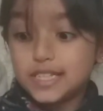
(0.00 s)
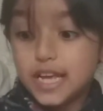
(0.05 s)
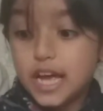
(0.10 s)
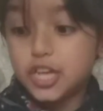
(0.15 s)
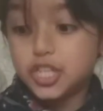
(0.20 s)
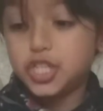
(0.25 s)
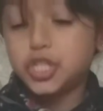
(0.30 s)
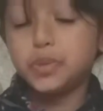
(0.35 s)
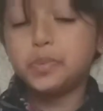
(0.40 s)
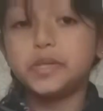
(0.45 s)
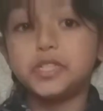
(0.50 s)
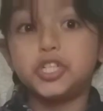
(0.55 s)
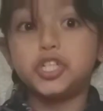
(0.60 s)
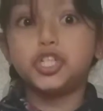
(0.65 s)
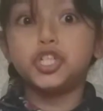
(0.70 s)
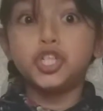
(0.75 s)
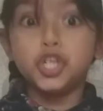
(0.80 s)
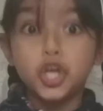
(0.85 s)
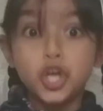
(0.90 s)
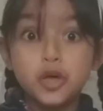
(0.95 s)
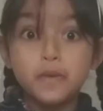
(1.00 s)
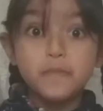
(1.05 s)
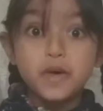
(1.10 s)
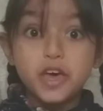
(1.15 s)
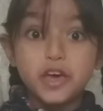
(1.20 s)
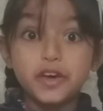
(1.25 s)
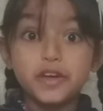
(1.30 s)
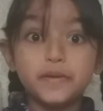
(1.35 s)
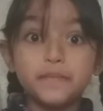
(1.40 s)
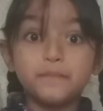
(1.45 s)
She was
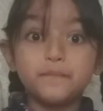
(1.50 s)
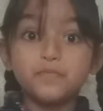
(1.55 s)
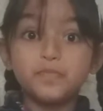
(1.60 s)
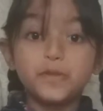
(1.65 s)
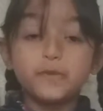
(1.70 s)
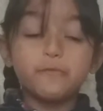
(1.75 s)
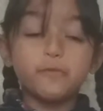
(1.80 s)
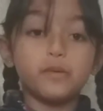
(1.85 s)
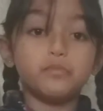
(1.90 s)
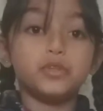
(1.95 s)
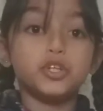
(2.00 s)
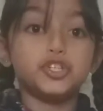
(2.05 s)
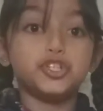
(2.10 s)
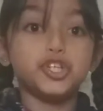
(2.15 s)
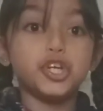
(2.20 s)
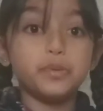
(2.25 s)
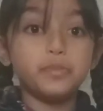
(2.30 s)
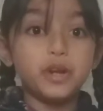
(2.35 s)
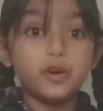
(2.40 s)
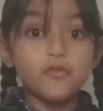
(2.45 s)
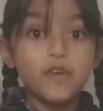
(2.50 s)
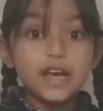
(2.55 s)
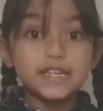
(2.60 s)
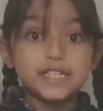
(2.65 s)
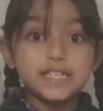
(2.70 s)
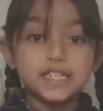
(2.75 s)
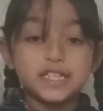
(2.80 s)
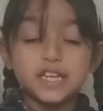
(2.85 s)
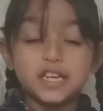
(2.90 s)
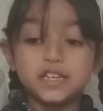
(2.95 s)
German, from the German
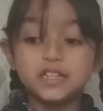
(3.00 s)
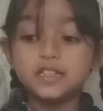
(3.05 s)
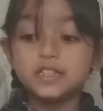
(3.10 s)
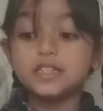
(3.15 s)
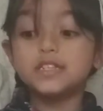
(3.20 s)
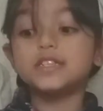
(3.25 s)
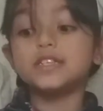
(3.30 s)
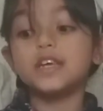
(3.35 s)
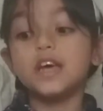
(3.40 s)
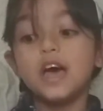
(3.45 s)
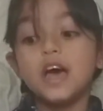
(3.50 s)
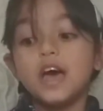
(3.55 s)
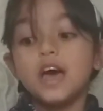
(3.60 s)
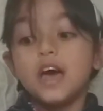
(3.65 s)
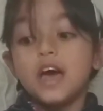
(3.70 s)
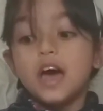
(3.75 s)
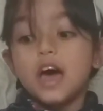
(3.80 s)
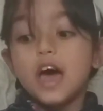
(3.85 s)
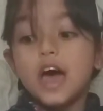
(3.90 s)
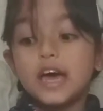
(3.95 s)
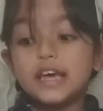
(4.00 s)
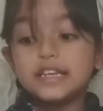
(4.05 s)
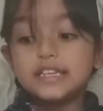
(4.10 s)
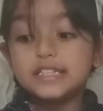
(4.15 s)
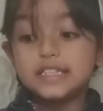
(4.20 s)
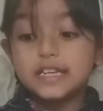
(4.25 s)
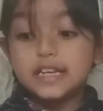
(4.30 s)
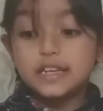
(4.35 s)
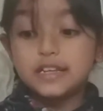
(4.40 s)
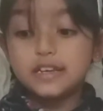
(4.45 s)
Resistance, and
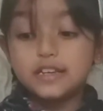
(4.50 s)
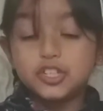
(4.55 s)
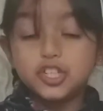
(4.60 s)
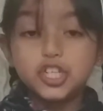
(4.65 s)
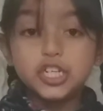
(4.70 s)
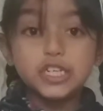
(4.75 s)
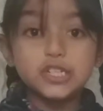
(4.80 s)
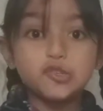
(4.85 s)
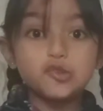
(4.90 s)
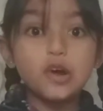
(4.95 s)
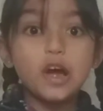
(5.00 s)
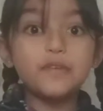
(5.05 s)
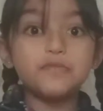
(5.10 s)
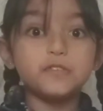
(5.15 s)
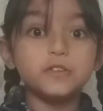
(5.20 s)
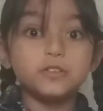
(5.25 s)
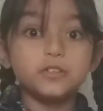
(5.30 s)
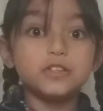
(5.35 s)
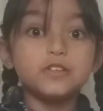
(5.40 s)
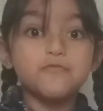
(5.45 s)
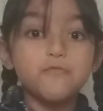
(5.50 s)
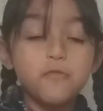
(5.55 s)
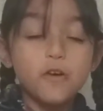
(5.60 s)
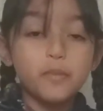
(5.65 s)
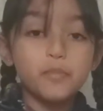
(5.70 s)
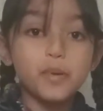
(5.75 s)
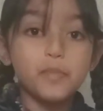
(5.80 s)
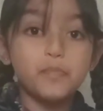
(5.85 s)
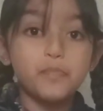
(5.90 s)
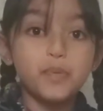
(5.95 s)
she travelled from
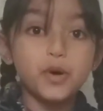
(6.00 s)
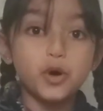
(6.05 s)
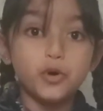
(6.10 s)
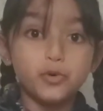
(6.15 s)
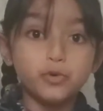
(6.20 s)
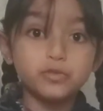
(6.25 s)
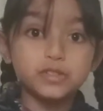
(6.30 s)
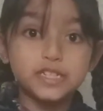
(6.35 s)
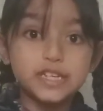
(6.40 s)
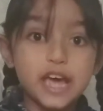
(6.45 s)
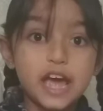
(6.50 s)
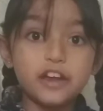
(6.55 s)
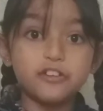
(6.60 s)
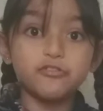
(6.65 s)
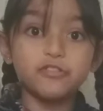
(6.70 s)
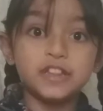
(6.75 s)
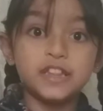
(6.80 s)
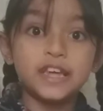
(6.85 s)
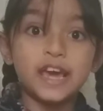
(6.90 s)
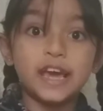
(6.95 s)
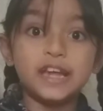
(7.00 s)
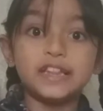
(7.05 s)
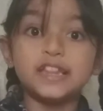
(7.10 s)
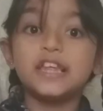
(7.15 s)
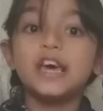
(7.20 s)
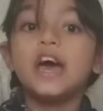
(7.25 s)
a boat to Henry VIII.